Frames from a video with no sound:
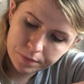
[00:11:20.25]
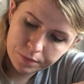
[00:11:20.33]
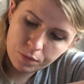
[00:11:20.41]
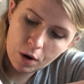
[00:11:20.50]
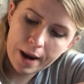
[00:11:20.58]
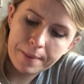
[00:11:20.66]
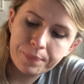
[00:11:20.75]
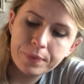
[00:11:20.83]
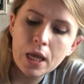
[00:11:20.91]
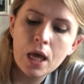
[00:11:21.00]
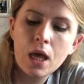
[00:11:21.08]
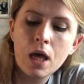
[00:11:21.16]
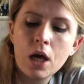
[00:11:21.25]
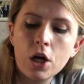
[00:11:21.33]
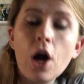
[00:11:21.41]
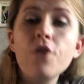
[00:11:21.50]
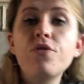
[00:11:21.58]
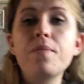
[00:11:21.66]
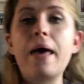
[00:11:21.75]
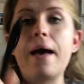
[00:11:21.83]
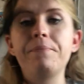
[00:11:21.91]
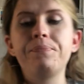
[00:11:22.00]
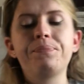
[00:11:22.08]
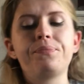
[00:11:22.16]
Right, go from there.
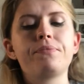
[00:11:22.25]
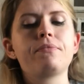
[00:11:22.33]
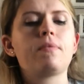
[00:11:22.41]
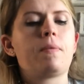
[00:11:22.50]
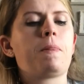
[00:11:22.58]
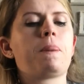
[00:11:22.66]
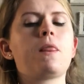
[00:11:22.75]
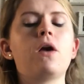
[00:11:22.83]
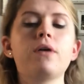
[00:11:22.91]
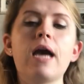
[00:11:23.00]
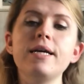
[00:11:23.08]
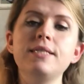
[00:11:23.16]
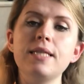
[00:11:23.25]
Okay,